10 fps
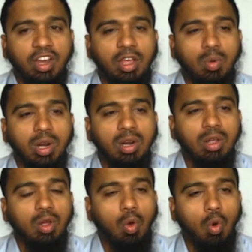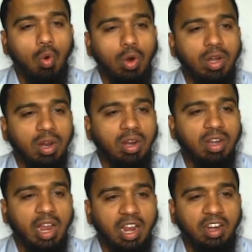our own
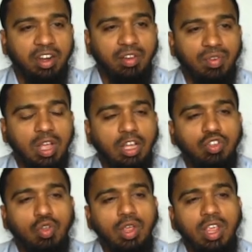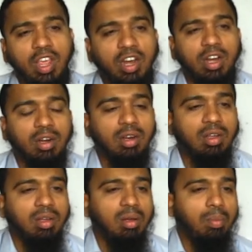directory. So here
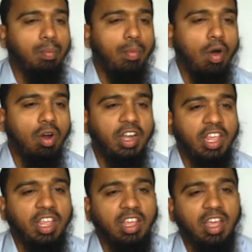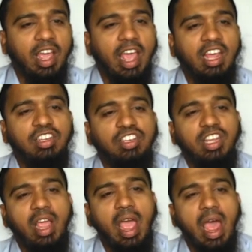body
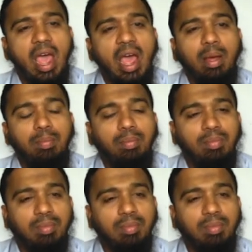ng app